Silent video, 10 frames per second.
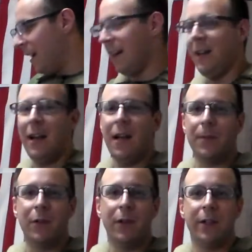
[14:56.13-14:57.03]
And
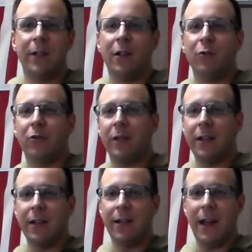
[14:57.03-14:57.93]
I'm going to go
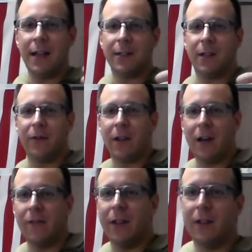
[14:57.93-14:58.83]
drink an ass ton of
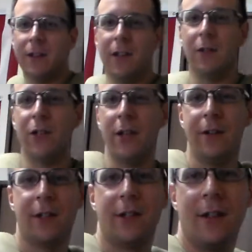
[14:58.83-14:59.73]
coffee. So
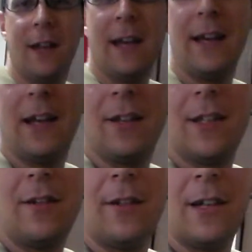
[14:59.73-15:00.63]
cheers, and I'll
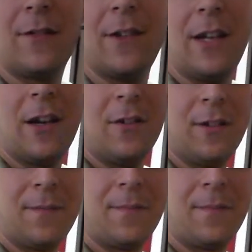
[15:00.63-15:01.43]
see you in the next video.